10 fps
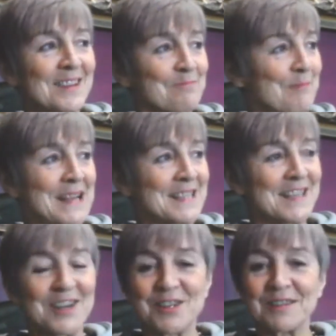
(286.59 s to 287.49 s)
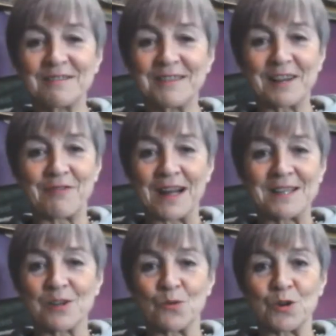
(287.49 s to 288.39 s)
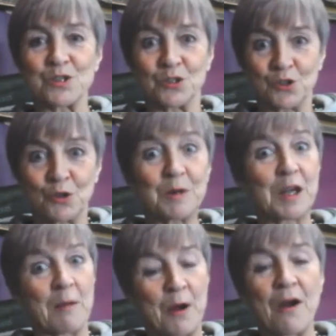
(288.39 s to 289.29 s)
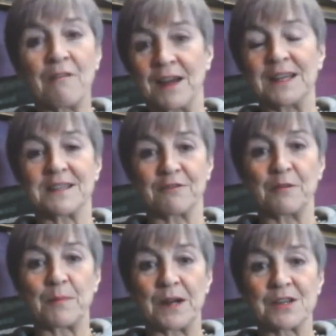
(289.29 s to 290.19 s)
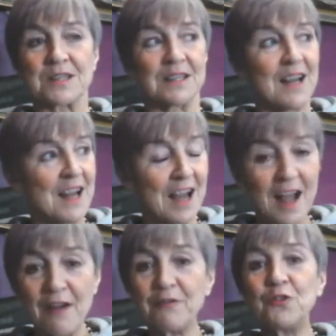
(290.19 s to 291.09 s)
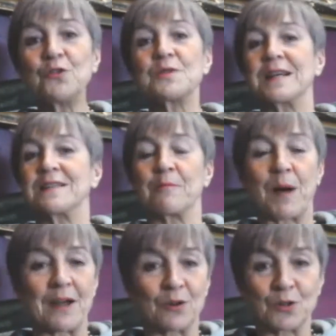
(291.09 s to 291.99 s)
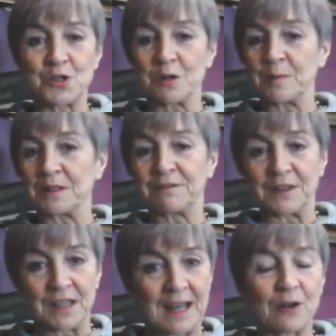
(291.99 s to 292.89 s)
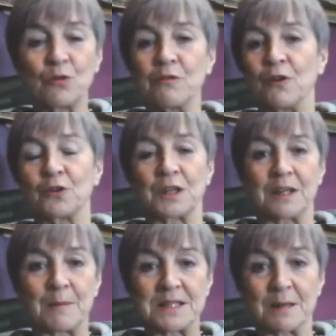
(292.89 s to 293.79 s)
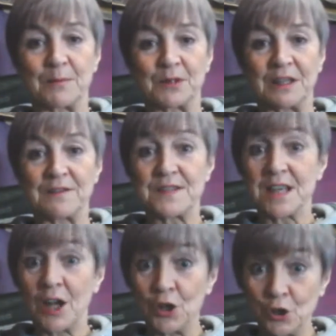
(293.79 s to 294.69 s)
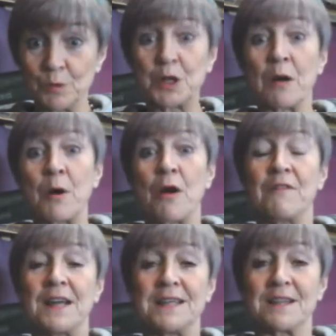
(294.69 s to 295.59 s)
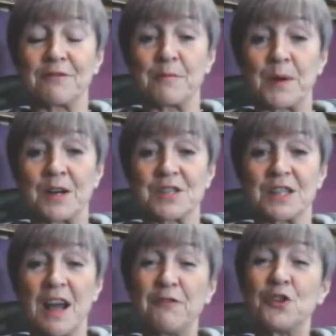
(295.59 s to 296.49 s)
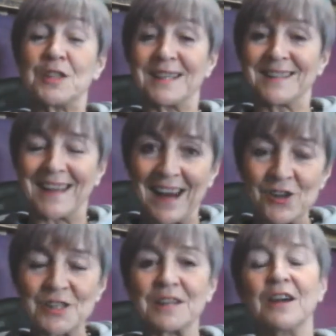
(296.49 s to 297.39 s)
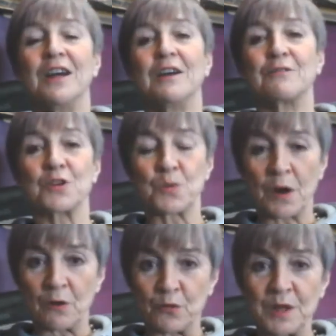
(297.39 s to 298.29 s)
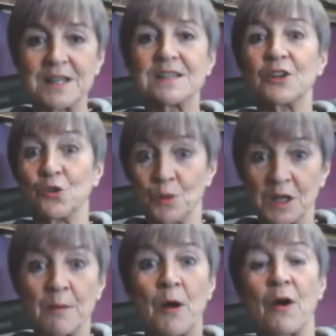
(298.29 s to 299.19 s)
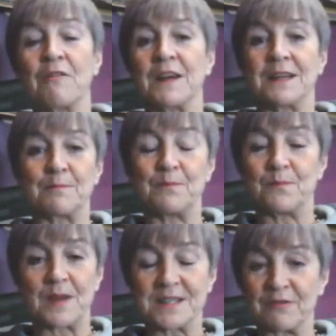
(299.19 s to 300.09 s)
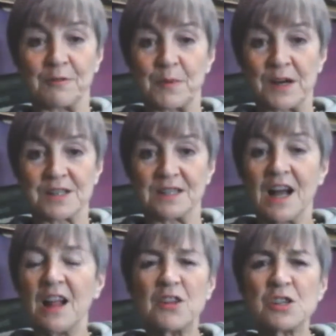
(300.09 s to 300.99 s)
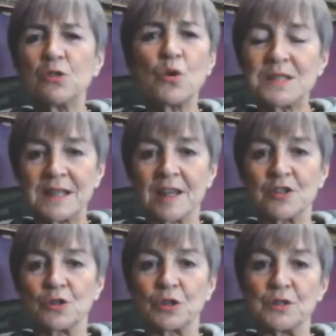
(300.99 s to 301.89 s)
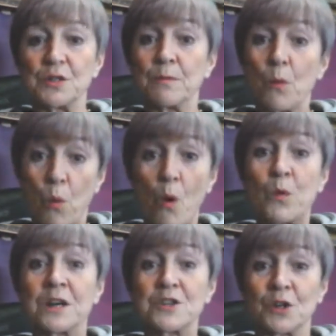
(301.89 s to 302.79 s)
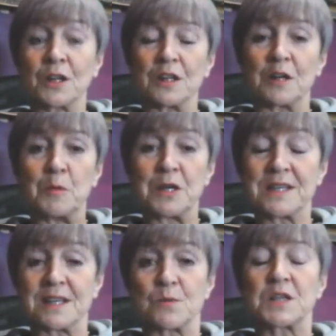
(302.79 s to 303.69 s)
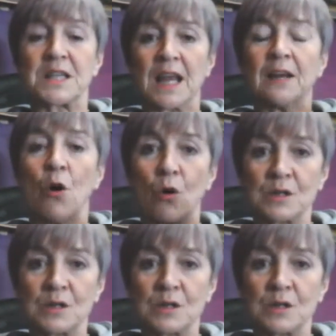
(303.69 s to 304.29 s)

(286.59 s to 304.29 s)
meditation advanced course, you would come out a very different person. If you did the biology of belief and let go of all your limiting beliefs, you would come out a very different person. If you did Gerson for 12 weeks, you would come out a very different person. There's loads of things you can do, but what we are doing at the community is we're taking it all